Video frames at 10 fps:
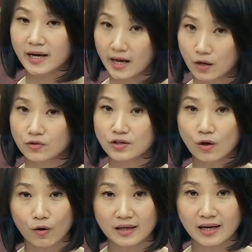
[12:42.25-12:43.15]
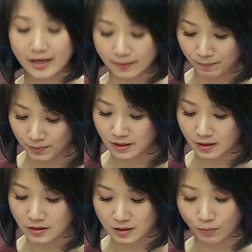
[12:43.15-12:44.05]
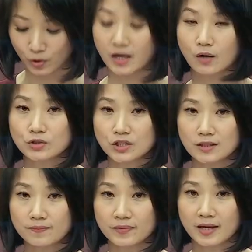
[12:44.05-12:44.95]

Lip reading: a healthy online peer support culture,